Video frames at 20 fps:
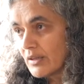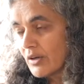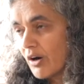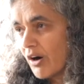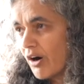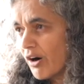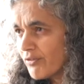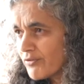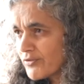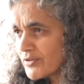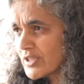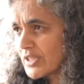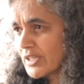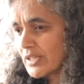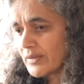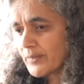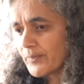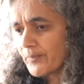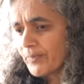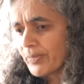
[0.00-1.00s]

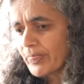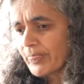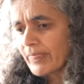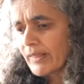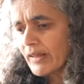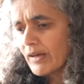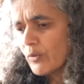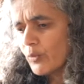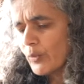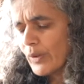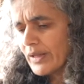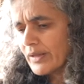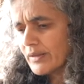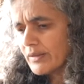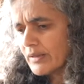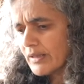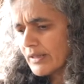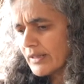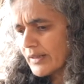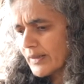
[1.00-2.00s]
Often,
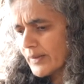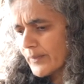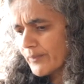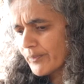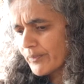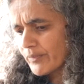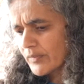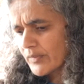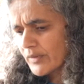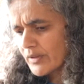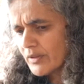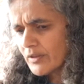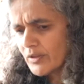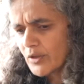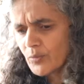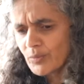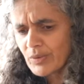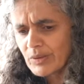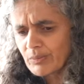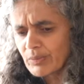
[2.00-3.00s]
when
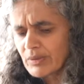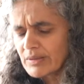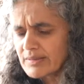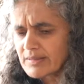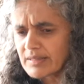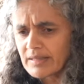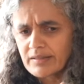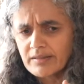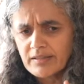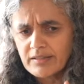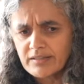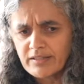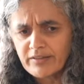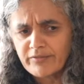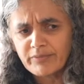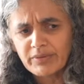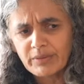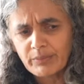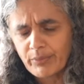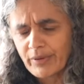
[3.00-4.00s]
people say that
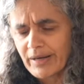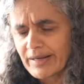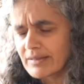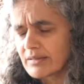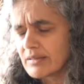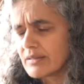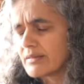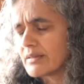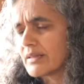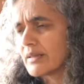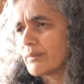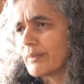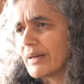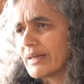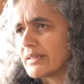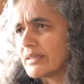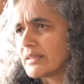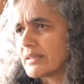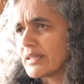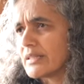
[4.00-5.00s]
they've been practicing
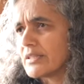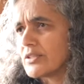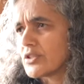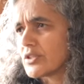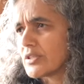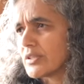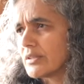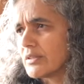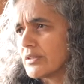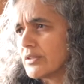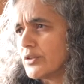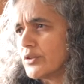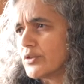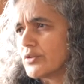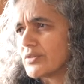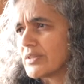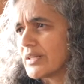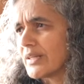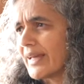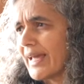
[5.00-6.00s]
meditation
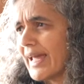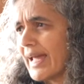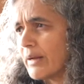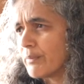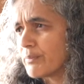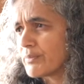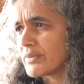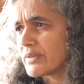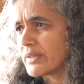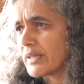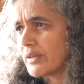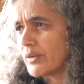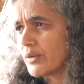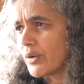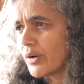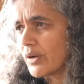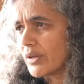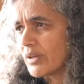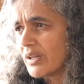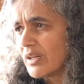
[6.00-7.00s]
using apps and
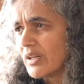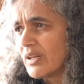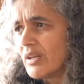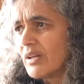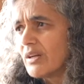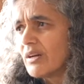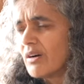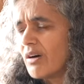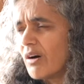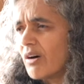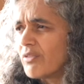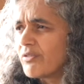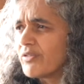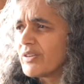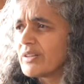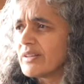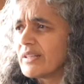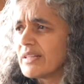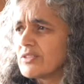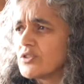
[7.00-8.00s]
all,
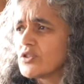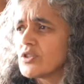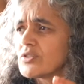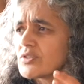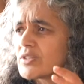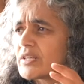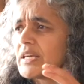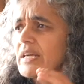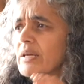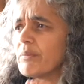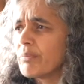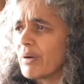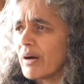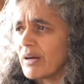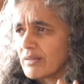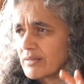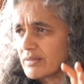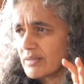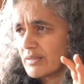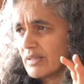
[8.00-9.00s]
often they just keep
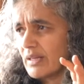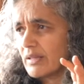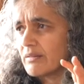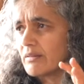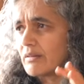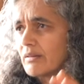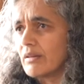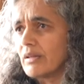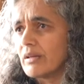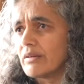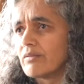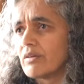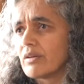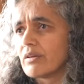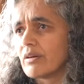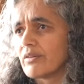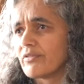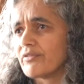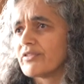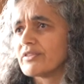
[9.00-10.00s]
us at the
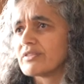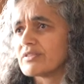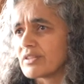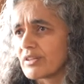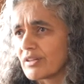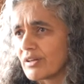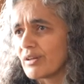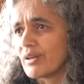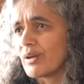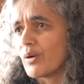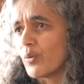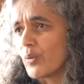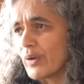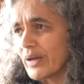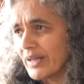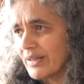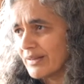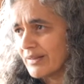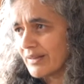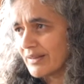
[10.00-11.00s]
level of physical
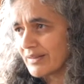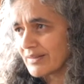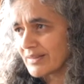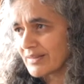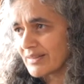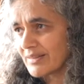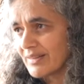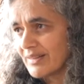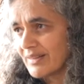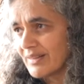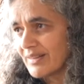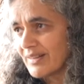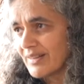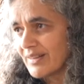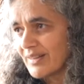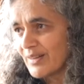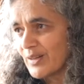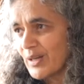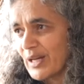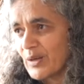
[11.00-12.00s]
awareness,
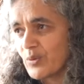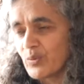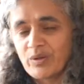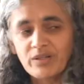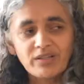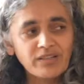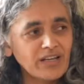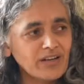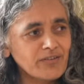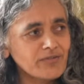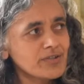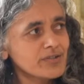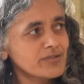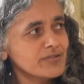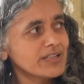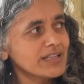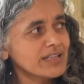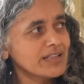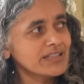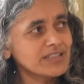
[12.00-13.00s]
and we never
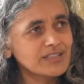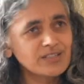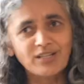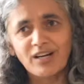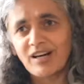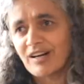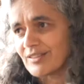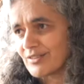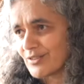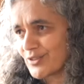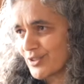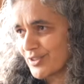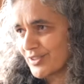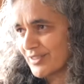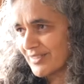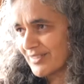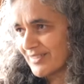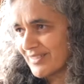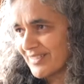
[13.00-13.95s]
really touch,